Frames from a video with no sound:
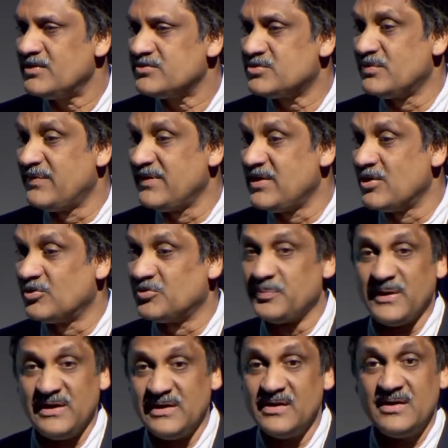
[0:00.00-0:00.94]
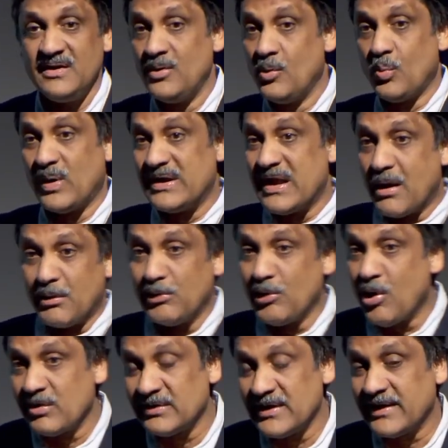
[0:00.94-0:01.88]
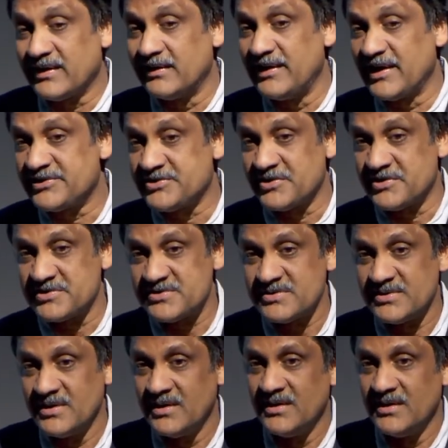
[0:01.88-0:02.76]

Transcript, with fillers: Should videos be 1 hour long like our lectures?